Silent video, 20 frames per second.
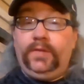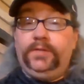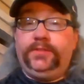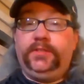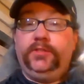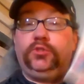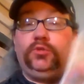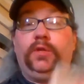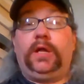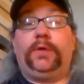
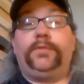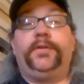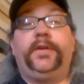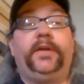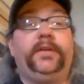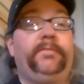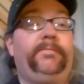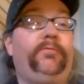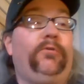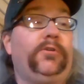Did do a lot with the
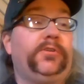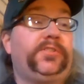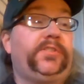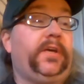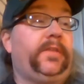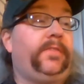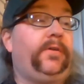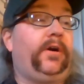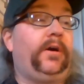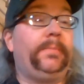94
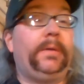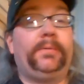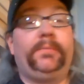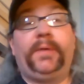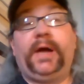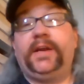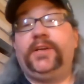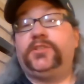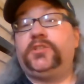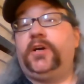set, though. I remember
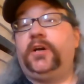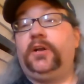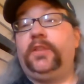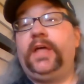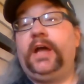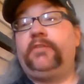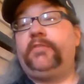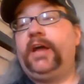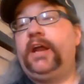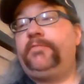buying a ton of
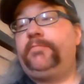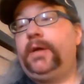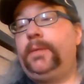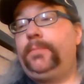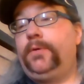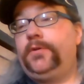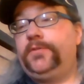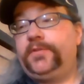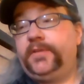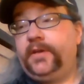that right after my
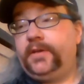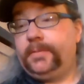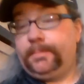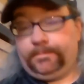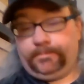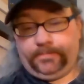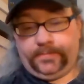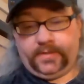birthday.